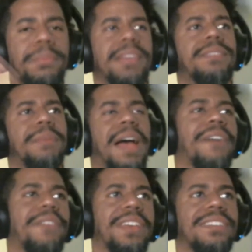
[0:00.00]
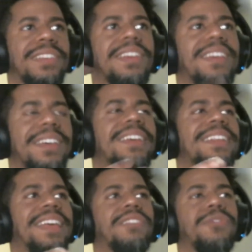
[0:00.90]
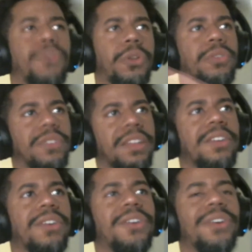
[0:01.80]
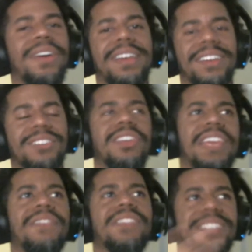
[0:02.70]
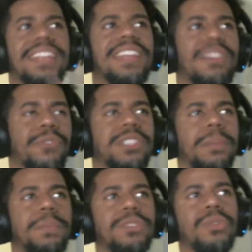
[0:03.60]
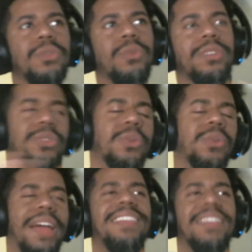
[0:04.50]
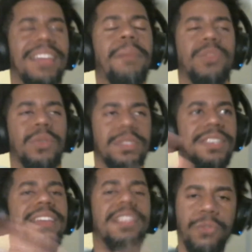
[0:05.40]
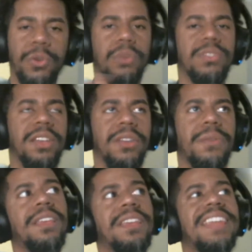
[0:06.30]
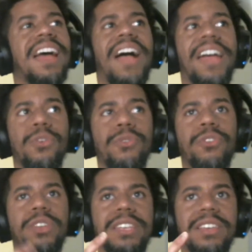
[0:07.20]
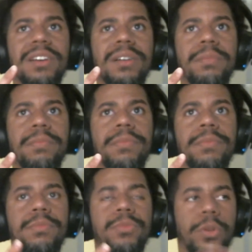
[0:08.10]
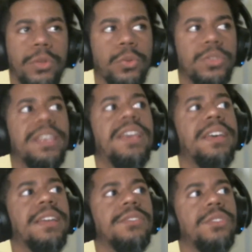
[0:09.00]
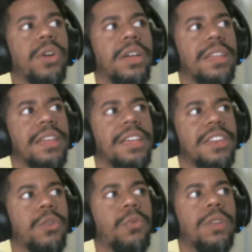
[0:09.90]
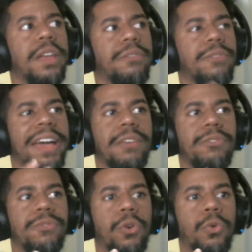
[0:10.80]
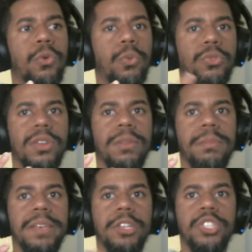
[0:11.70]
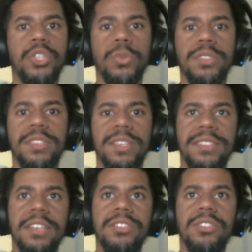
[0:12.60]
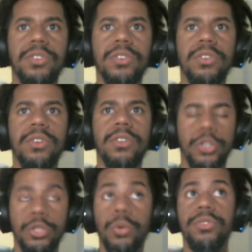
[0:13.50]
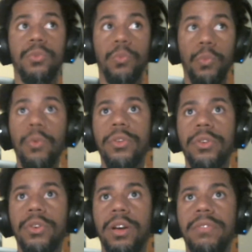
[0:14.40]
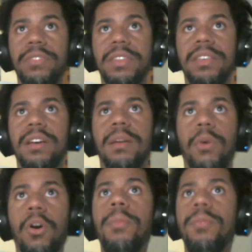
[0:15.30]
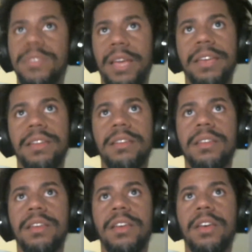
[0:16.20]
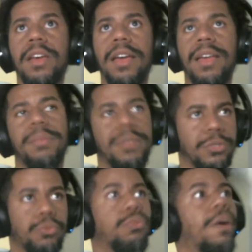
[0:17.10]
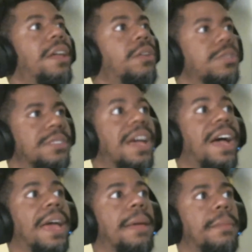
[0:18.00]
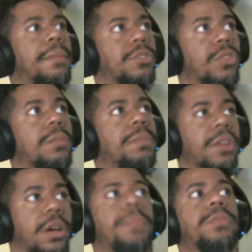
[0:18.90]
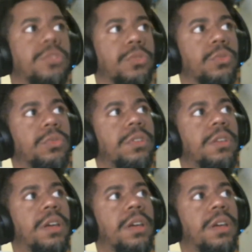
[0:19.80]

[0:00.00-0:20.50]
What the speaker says: It's obvious that it's 4 years later, because they didn't even sit in the first episode. So I think I'm just gonna say it's 4 years later. Now I know for those kids, and they were like vying for who was gonna be the chosen successor, the chosen warrior of the Armor Titan. Because Reiner's time is going to be up soon.